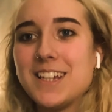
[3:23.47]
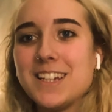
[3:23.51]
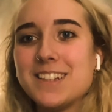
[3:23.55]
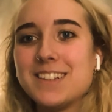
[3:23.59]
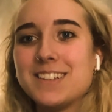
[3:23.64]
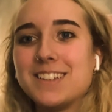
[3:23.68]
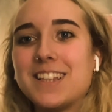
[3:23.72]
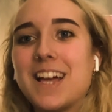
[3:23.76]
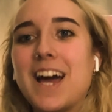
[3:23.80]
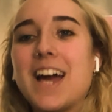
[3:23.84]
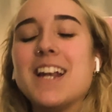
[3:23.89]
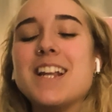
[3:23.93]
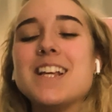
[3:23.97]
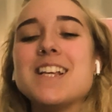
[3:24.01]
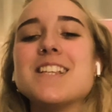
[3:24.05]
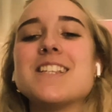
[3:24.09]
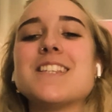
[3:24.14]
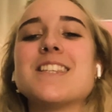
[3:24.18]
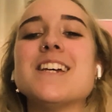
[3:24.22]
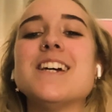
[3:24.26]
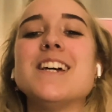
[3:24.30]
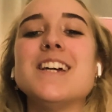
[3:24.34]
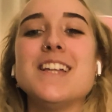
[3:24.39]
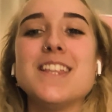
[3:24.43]
That is
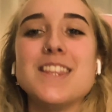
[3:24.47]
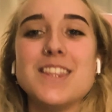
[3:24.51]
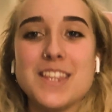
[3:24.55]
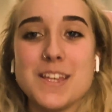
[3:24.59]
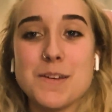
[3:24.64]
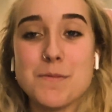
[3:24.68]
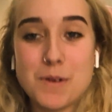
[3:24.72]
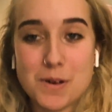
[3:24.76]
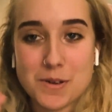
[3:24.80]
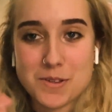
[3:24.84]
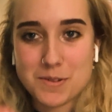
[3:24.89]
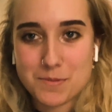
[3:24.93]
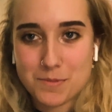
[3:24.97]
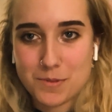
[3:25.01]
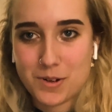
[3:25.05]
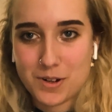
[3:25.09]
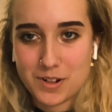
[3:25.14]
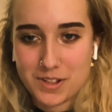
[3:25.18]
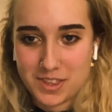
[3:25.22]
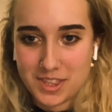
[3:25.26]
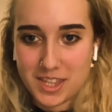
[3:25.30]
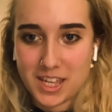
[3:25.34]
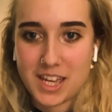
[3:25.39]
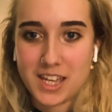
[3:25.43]
the most
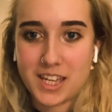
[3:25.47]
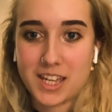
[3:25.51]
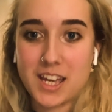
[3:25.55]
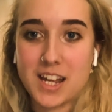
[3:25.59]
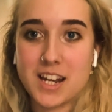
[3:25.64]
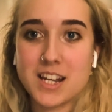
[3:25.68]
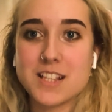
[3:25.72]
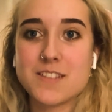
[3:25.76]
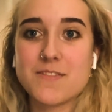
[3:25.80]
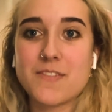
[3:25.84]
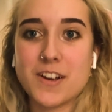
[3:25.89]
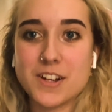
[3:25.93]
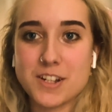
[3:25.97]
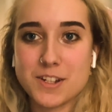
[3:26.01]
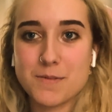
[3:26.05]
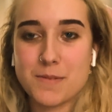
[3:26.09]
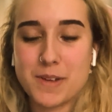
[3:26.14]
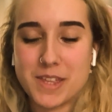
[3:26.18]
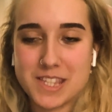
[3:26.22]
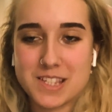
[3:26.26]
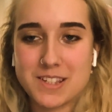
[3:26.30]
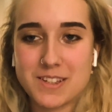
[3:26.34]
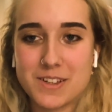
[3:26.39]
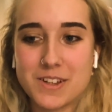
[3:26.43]
important thing. It is
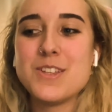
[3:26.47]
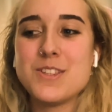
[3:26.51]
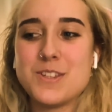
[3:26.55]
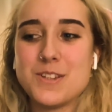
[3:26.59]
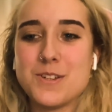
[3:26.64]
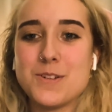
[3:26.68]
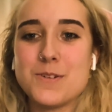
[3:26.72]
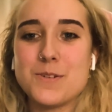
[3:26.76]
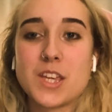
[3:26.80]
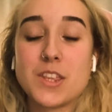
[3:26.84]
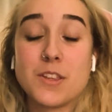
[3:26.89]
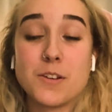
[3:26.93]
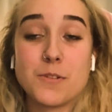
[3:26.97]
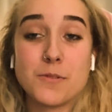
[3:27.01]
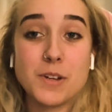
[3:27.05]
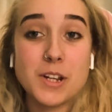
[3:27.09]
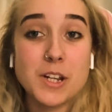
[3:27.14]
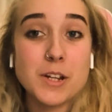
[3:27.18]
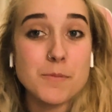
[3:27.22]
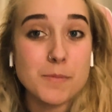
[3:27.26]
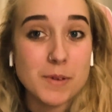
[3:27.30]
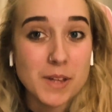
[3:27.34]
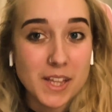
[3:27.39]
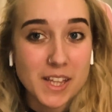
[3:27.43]
fundamental to the
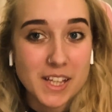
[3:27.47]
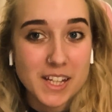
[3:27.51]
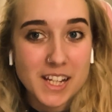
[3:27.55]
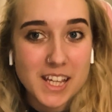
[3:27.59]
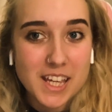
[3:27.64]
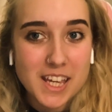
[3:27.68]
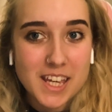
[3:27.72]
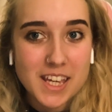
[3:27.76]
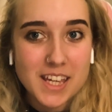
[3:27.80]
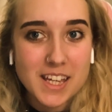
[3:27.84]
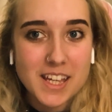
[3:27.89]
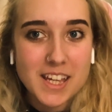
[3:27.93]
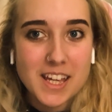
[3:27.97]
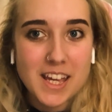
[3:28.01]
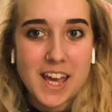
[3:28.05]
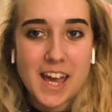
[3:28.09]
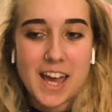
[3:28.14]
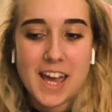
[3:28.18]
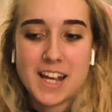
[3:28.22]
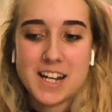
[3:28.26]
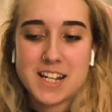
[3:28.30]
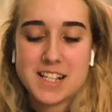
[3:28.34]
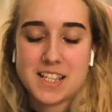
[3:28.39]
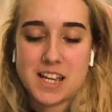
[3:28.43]
readability
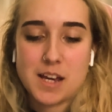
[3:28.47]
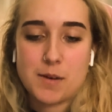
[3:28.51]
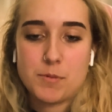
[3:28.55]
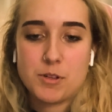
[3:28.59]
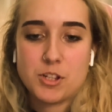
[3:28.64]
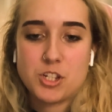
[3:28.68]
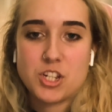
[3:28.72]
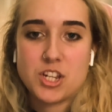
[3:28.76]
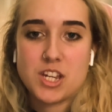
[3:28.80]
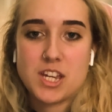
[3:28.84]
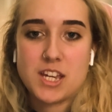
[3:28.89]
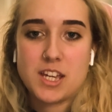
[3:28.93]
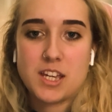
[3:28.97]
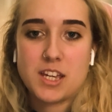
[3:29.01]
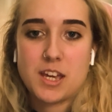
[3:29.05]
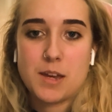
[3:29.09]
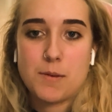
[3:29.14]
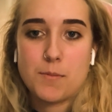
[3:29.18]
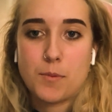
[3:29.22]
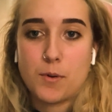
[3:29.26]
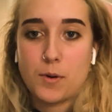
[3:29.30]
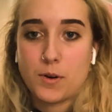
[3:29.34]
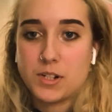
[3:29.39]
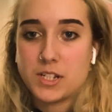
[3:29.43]
and establishing
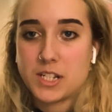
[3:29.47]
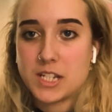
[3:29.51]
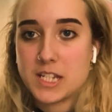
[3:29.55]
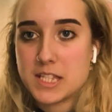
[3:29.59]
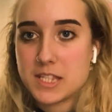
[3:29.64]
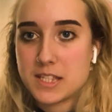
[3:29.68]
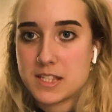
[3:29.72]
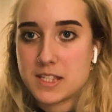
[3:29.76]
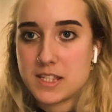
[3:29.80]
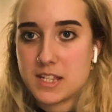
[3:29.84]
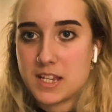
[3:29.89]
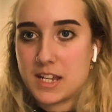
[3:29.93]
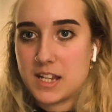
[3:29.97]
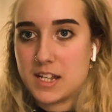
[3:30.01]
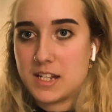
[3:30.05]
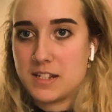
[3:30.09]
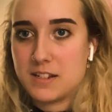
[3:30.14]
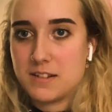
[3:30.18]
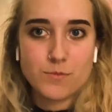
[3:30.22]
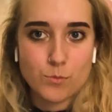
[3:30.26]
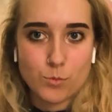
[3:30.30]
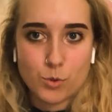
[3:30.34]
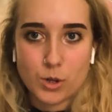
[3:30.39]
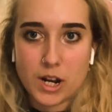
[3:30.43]
importance
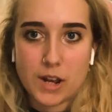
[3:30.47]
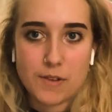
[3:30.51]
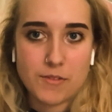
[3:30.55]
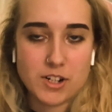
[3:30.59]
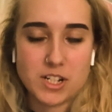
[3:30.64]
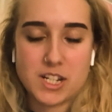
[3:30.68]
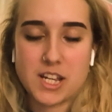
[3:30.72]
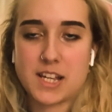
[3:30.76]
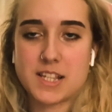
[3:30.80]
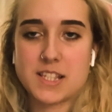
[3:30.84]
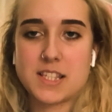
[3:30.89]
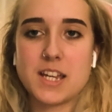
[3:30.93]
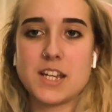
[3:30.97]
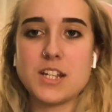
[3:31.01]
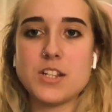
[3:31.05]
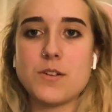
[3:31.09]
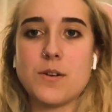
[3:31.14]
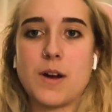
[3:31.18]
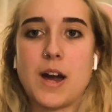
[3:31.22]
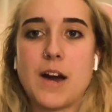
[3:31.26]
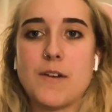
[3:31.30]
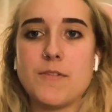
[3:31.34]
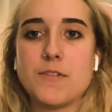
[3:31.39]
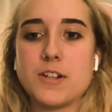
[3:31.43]
in whatever text slide you
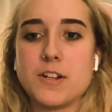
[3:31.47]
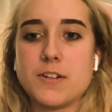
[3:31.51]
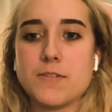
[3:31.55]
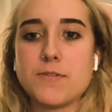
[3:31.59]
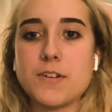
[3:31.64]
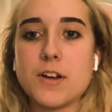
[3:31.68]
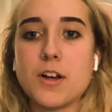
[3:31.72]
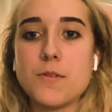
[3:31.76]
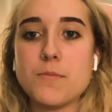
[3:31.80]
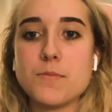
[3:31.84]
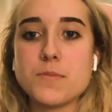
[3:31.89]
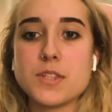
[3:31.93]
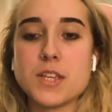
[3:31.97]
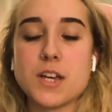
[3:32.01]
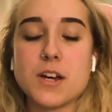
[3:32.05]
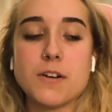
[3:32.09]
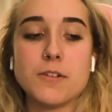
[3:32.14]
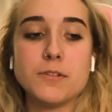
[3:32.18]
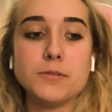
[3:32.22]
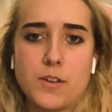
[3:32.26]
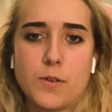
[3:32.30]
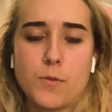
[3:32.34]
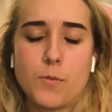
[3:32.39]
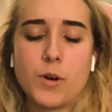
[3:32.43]
have in your film.
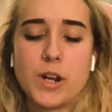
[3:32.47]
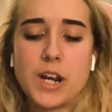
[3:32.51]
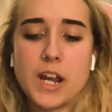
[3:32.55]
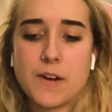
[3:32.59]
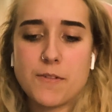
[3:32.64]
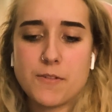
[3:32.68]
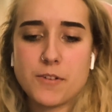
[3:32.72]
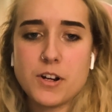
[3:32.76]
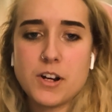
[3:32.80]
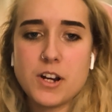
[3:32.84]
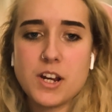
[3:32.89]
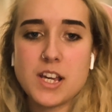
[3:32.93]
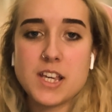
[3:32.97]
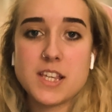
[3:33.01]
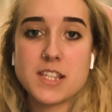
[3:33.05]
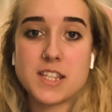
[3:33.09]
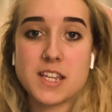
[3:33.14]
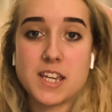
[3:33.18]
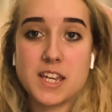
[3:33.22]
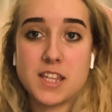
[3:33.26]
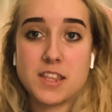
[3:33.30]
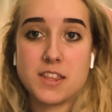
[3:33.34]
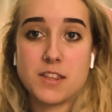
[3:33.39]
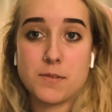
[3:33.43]
So whatever is
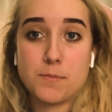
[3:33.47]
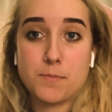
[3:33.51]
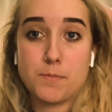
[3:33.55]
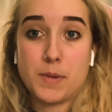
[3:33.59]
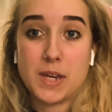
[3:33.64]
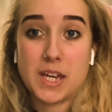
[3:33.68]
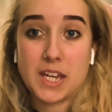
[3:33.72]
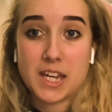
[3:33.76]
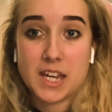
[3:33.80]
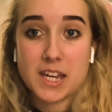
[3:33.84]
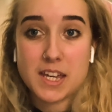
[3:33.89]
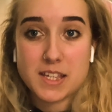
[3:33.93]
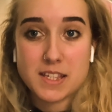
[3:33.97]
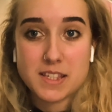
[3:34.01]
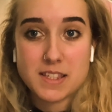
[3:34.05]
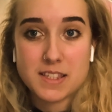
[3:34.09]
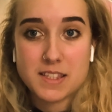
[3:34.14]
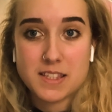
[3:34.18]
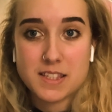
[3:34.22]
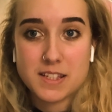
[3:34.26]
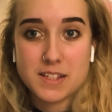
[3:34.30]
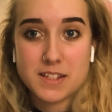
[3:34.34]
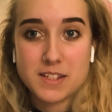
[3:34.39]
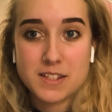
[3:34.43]
in the
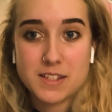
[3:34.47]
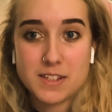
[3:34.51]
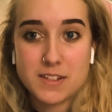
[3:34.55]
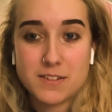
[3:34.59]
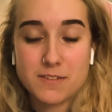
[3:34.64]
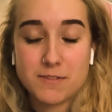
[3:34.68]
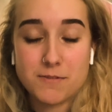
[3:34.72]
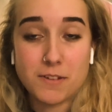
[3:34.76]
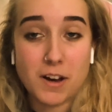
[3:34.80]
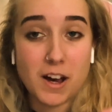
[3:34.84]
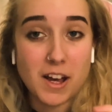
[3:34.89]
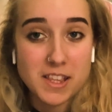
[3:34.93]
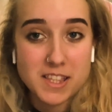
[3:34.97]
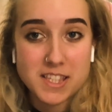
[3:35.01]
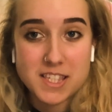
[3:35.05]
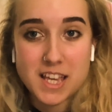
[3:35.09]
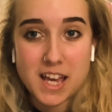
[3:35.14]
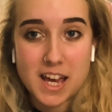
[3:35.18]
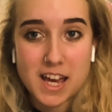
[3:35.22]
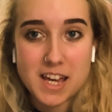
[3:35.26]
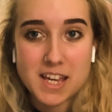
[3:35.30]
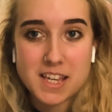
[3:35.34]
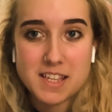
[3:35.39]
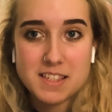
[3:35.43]
biggest font
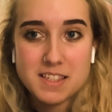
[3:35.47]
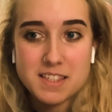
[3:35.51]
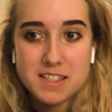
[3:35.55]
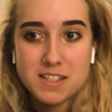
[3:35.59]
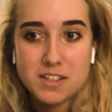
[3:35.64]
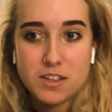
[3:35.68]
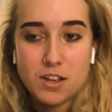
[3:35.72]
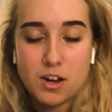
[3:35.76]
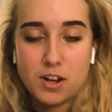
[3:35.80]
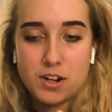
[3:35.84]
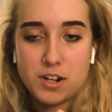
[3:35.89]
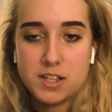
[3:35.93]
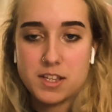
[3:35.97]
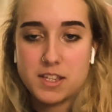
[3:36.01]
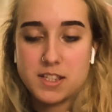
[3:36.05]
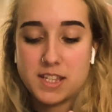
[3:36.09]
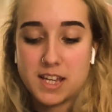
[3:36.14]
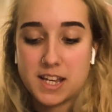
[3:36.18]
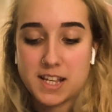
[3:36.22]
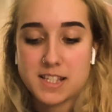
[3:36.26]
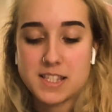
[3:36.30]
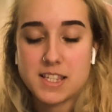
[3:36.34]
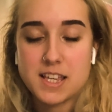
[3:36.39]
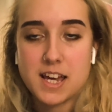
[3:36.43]
size on a
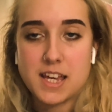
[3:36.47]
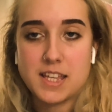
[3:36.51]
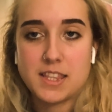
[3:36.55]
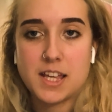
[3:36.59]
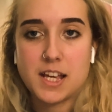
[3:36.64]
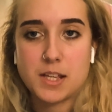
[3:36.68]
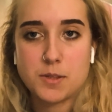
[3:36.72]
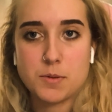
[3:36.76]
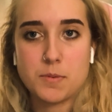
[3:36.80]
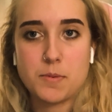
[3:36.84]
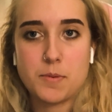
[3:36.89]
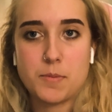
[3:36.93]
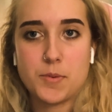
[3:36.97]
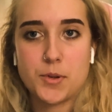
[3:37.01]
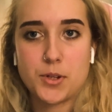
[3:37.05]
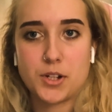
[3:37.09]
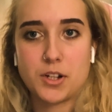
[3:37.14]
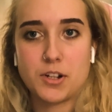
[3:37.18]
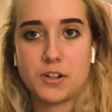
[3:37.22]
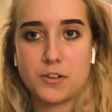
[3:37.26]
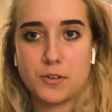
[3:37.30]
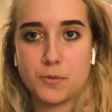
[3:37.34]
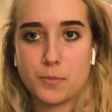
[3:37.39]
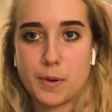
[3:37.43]
text slide, that's what people are going
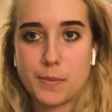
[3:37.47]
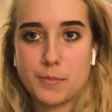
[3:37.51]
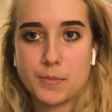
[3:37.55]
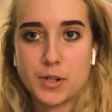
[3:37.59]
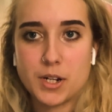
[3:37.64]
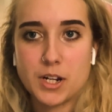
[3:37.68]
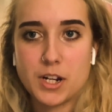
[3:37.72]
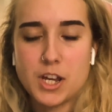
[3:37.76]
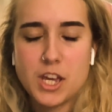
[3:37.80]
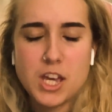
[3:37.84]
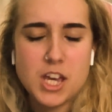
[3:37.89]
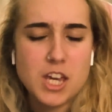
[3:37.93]
to remember.